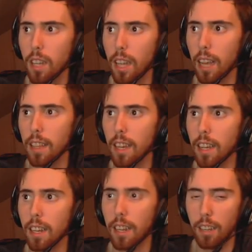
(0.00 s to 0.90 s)
And
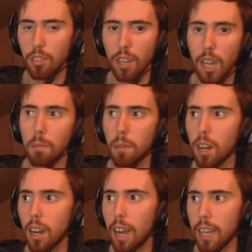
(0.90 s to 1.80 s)
then the next time
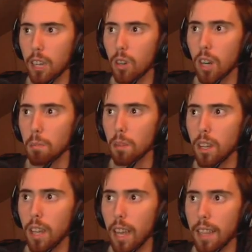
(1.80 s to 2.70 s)
I go up,
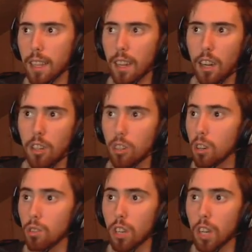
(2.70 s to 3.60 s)
and then the hunter
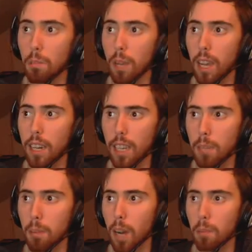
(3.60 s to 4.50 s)
goes up and he
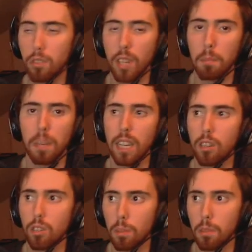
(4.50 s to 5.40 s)
pops Stampede
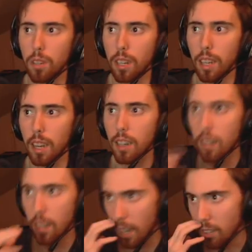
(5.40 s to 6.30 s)
or something like that.
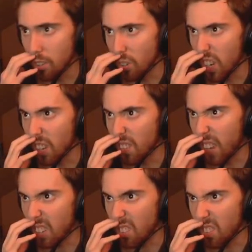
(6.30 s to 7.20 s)
And so we have the
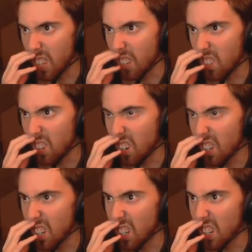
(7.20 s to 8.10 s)
maximum damage
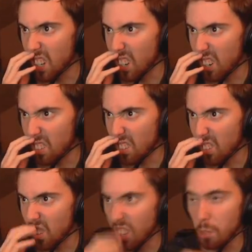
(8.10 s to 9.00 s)
on
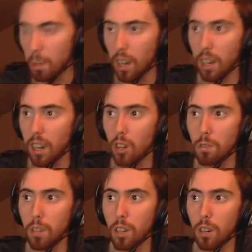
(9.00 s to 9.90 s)
the weak spot, and
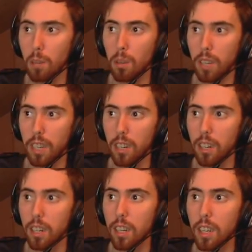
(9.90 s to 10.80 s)
hopefully you're able to kill
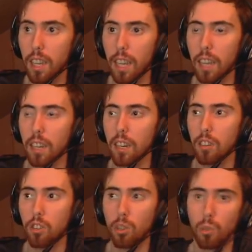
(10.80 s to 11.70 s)
it in
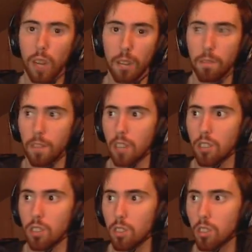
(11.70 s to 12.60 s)
2 ram
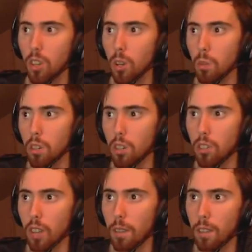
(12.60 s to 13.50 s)
phases, which is
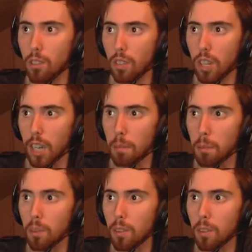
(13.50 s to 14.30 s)
obviously optimal.